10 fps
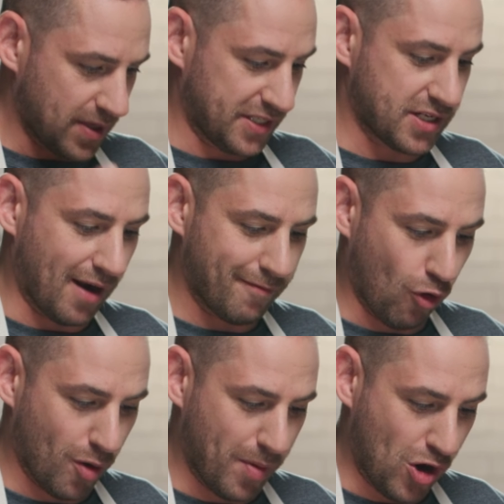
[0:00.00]
It's got
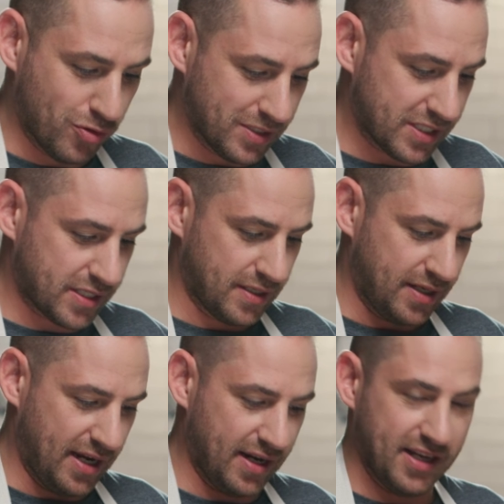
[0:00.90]
4 bones.
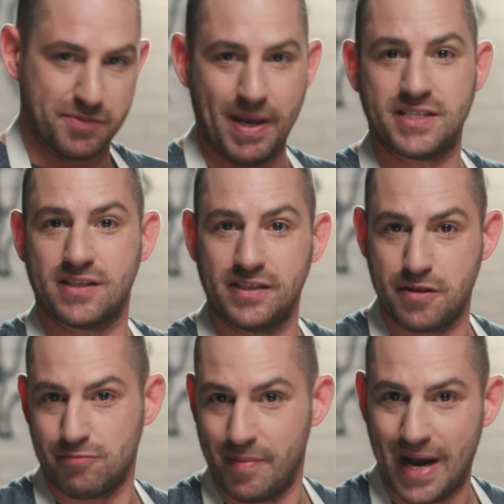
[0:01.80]
It is basically
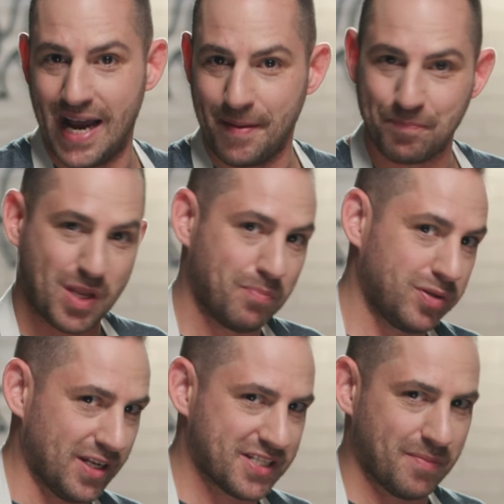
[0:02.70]
the ribeye
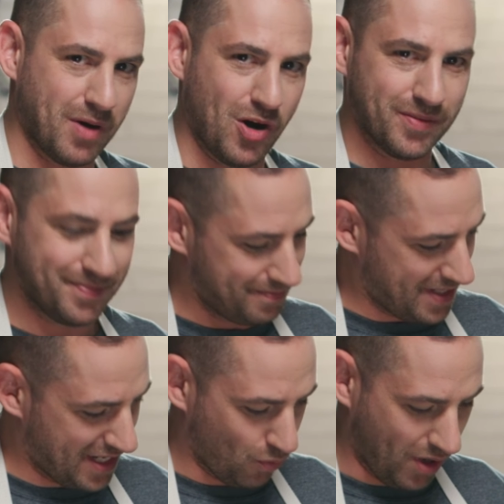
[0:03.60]
plus the bone
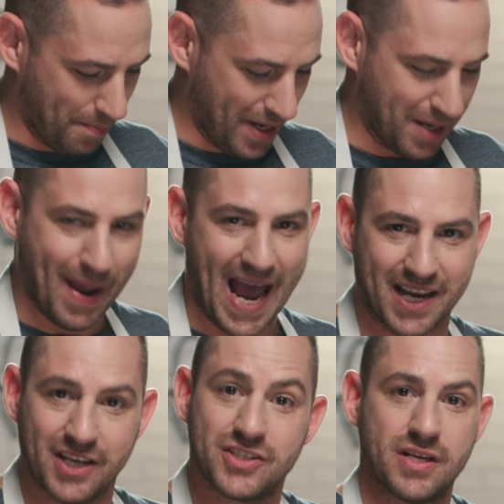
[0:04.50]
in one big
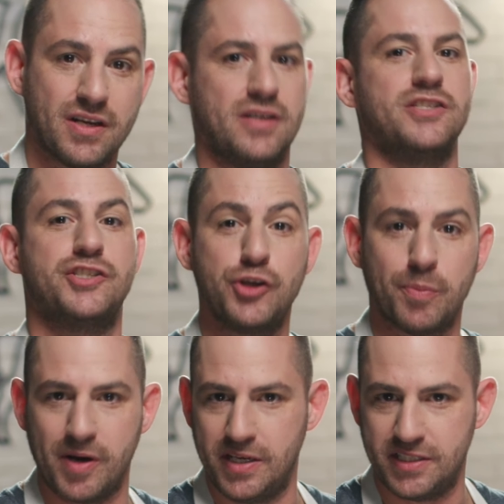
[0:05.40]
package.
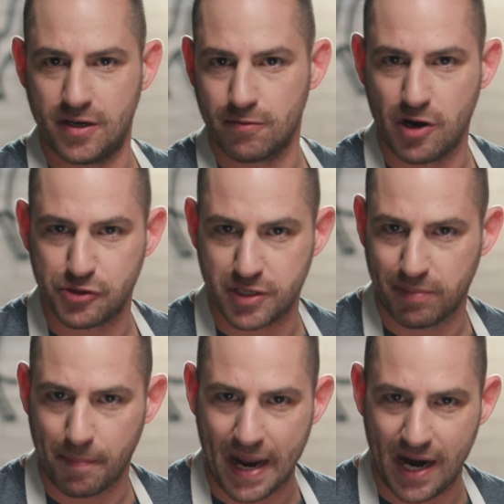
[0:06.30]
Super easy to roast and
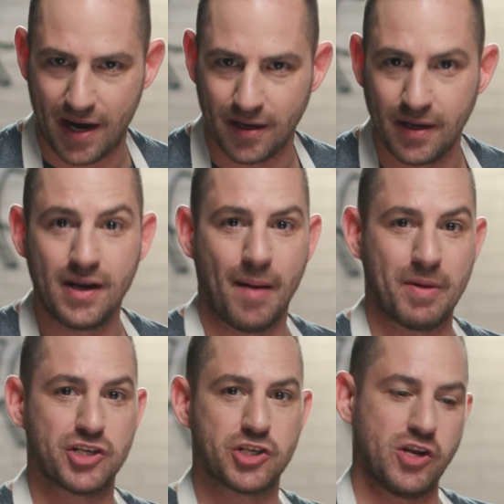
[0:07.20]
prepare. I'm
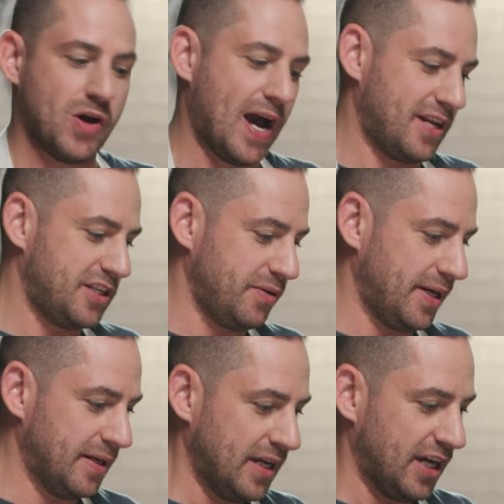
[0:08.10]
gonna show you how to do
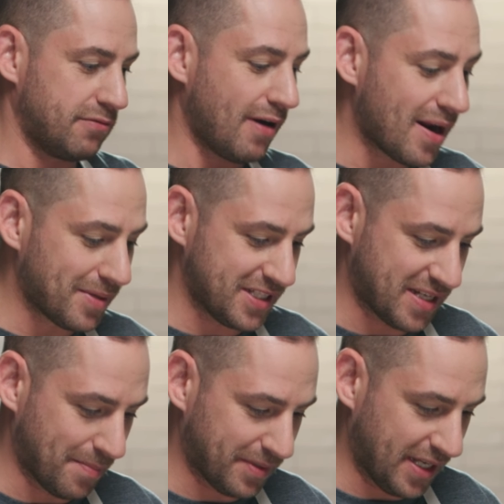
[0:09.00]
it incredibly
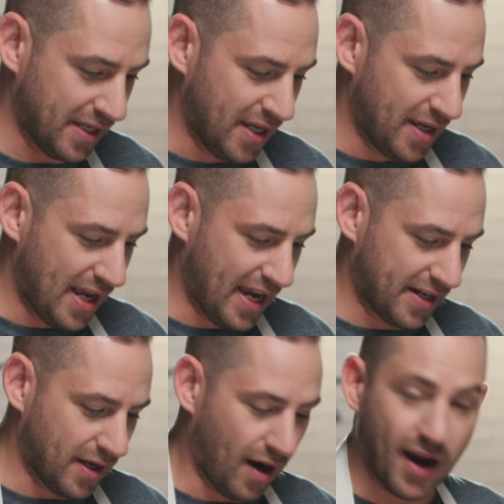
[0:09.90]
simply.
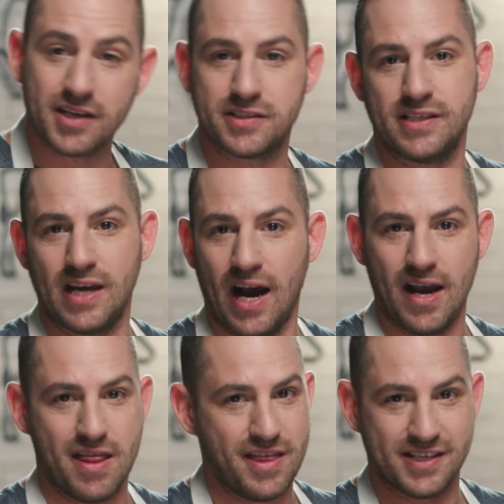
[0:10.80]
And honestly,
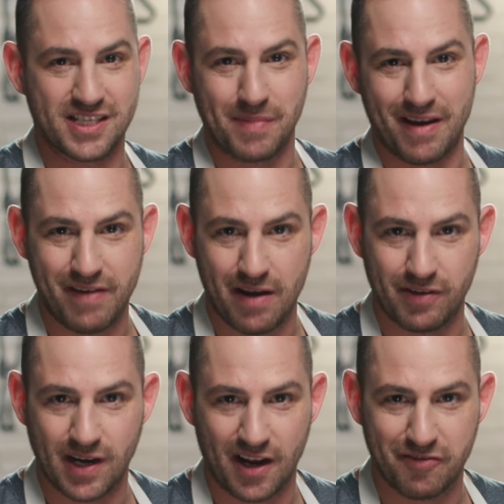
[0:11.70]
this is my
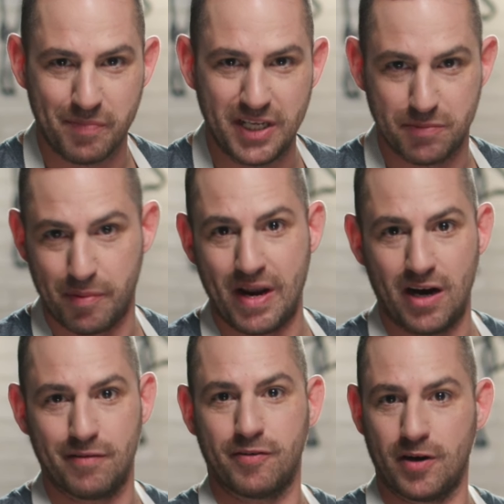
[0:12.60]
favorite cut of meat to
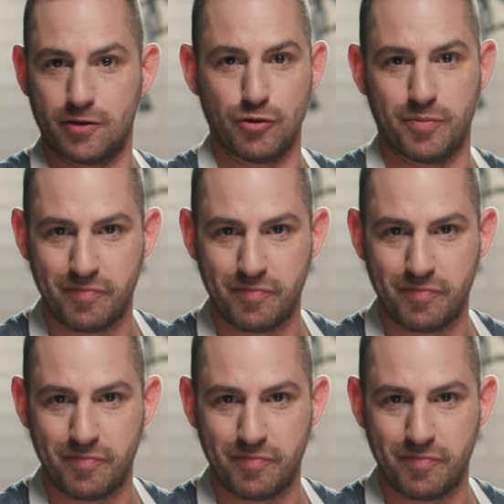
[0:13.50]
prepare for a group of